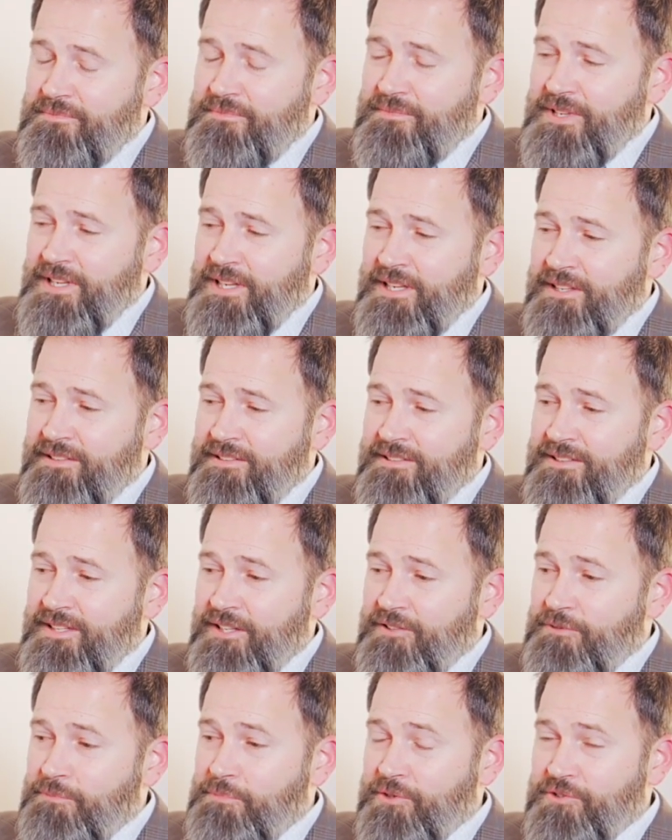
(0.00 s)

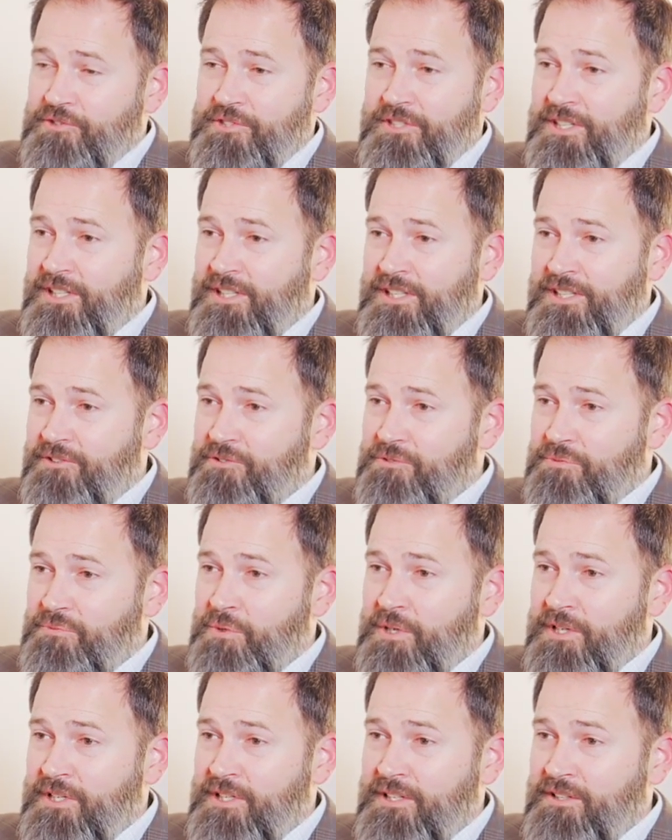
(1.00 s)
it's pushing against
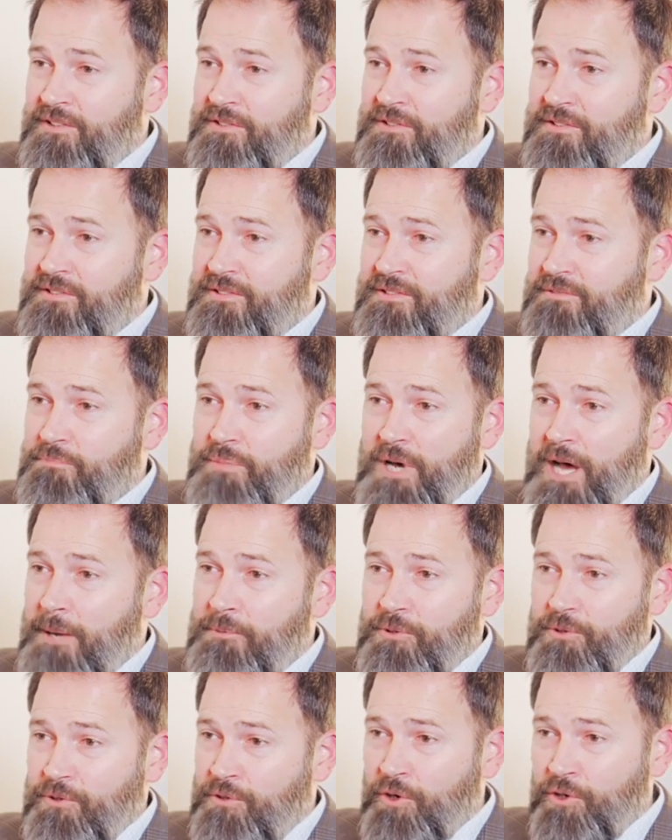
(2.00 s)
what is
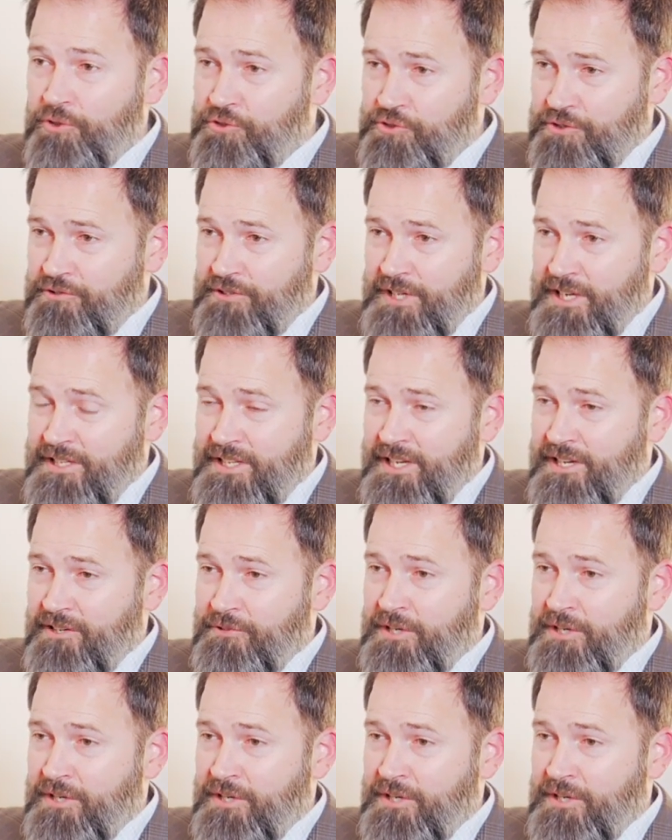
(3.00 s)
popular culture right now, right?